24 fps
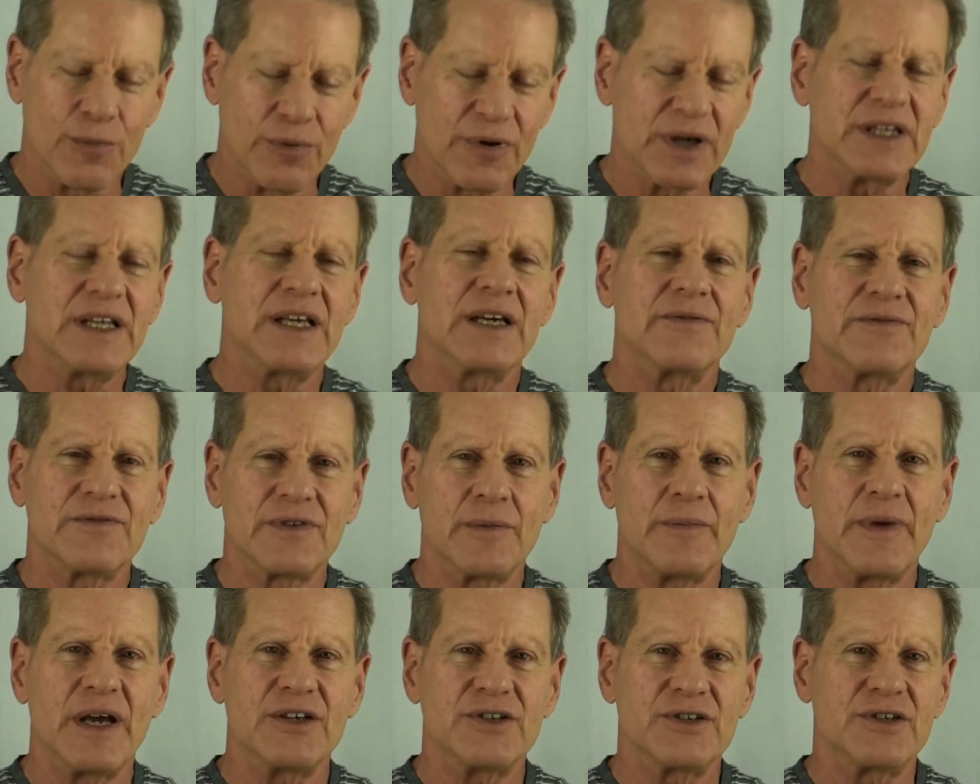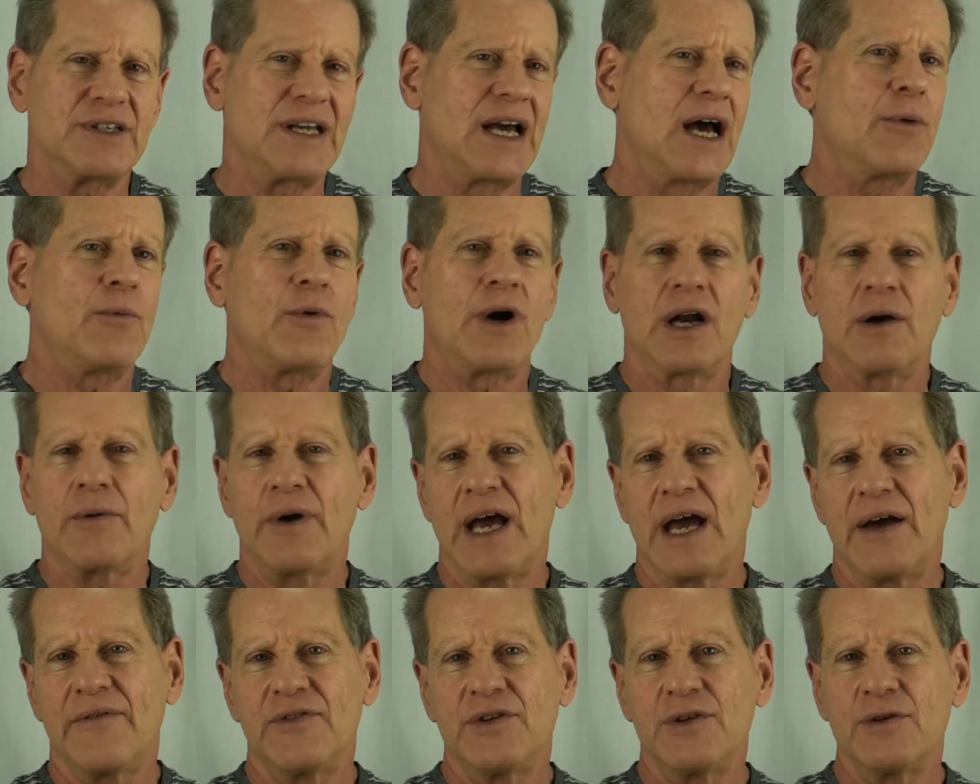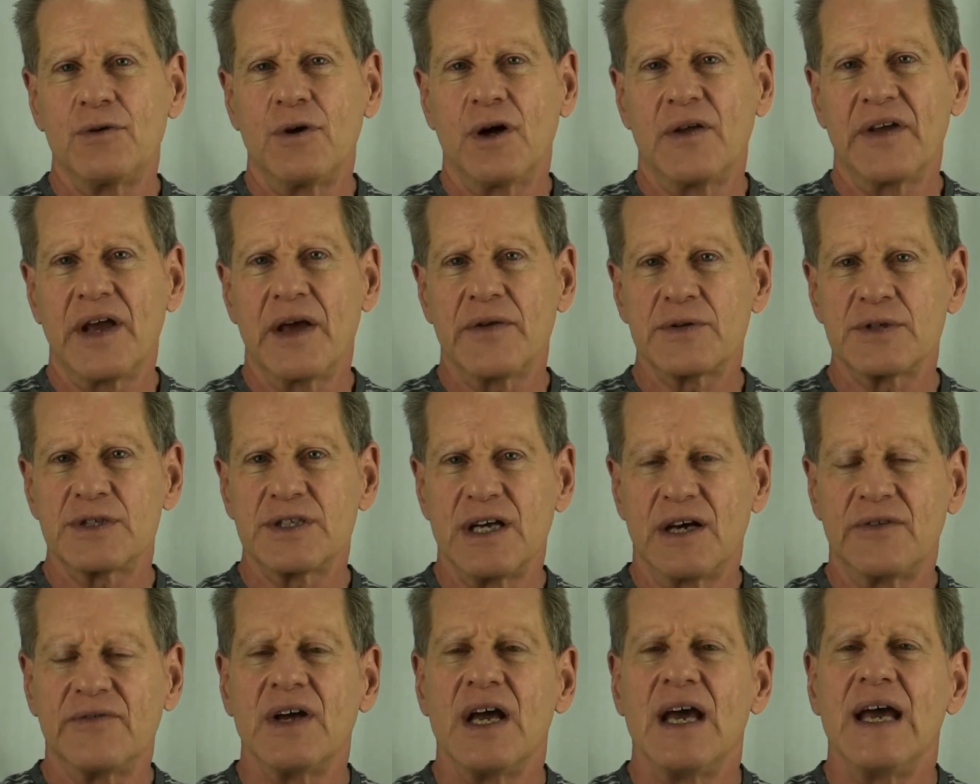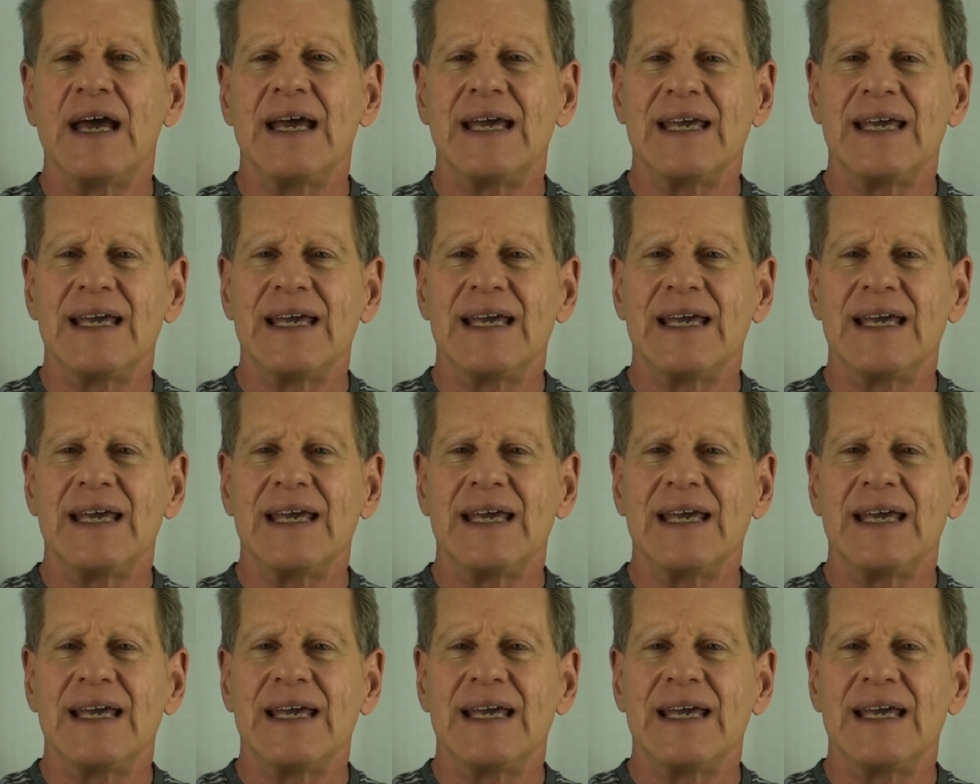bring the inflammation down. Why do I have to do all the other stuff?